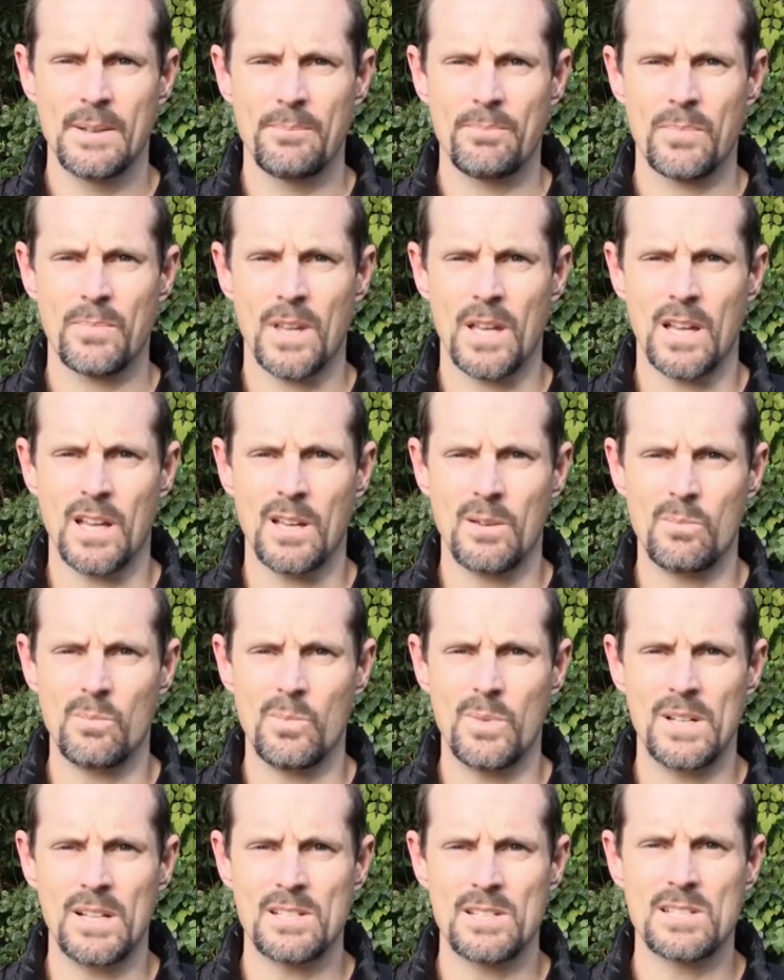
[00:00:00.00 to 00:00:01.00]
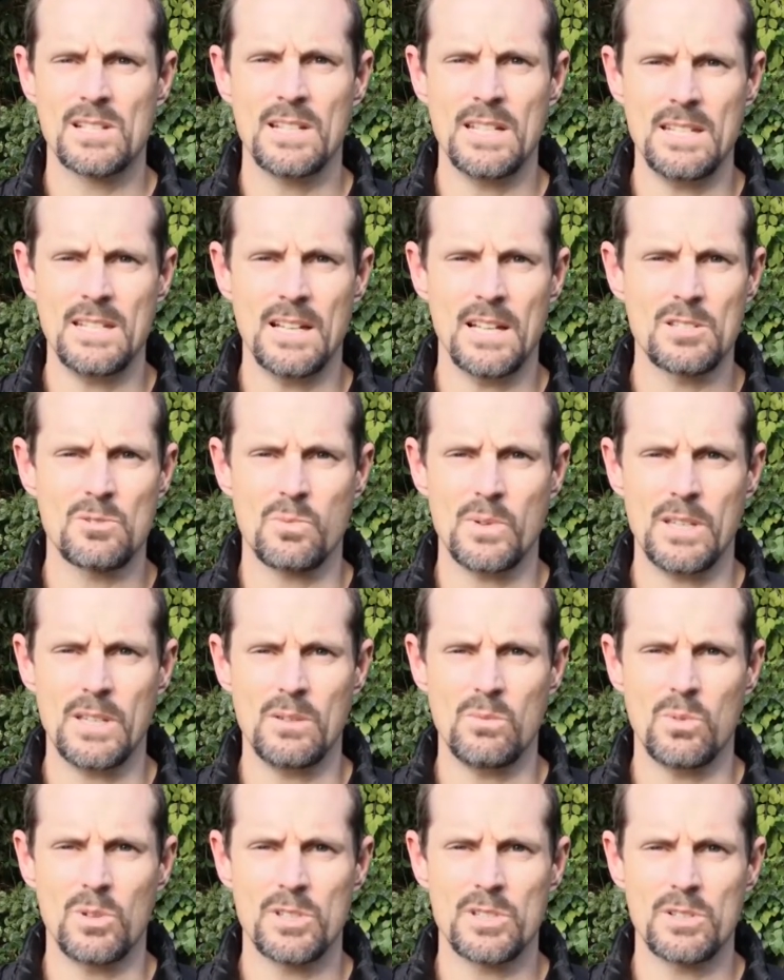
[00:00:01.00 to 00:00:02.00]
But until He does,
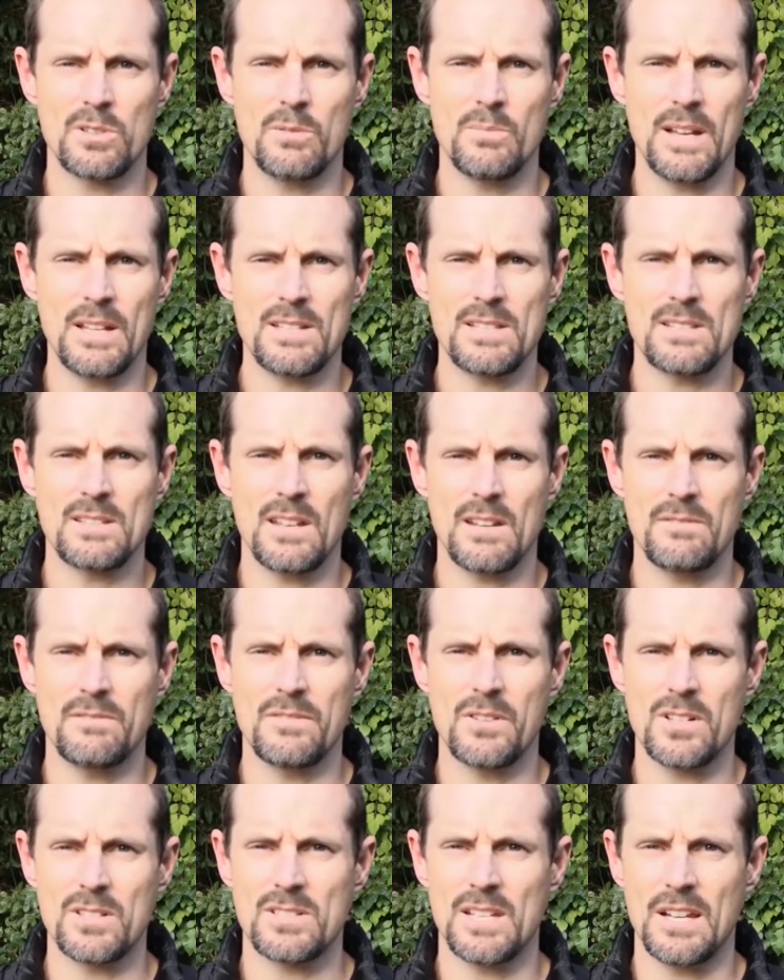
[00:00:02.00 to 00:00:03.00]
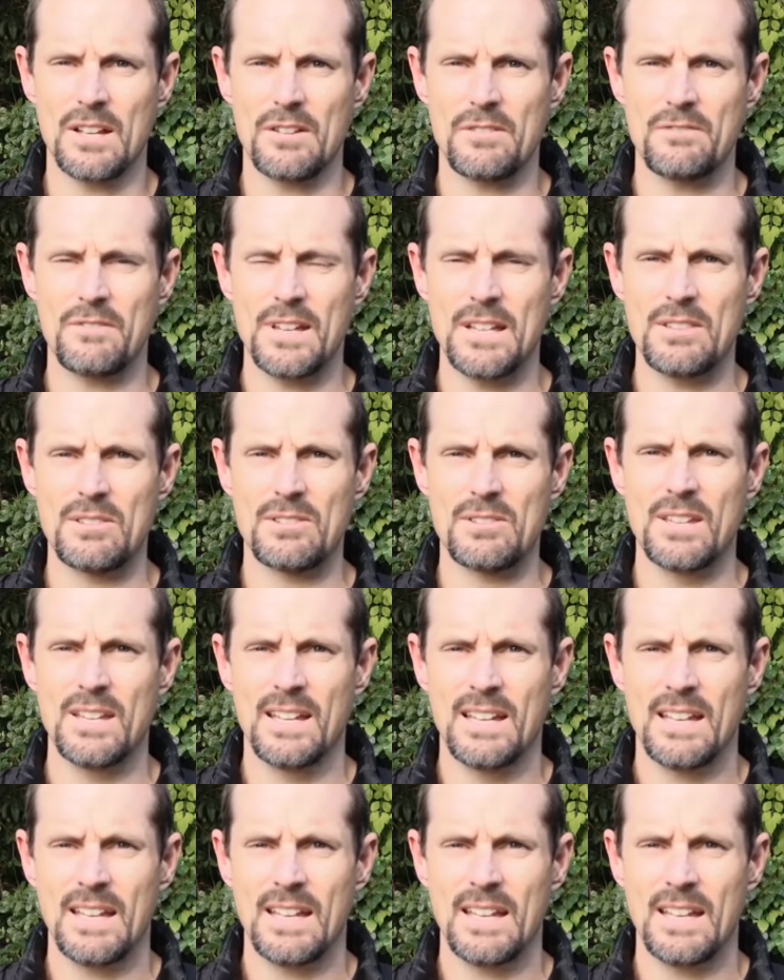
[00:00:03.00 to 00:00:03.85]
we want to remain steadfast in our faith